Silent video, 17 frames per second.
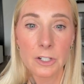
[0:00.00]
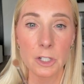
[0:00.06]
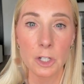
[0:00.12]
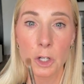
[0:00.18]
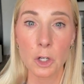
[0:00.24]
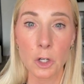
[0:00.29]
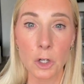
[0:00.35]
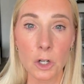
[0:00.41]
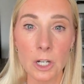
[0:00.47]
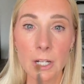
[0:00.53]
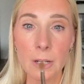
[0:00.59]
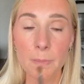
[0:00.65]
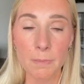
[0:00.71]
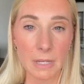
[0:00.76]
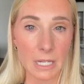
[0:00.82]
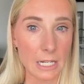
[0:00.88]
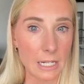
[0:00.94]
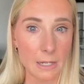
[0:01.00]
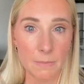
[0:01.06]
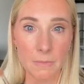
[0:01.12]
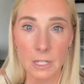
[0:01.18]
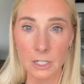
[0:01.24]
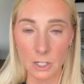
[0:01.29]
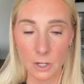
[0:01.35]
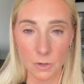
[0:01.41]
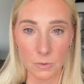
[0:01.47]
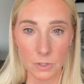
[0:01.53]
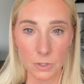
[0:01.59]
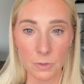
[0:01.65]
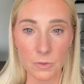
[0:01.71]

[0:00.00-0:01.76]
It's a good medium tone.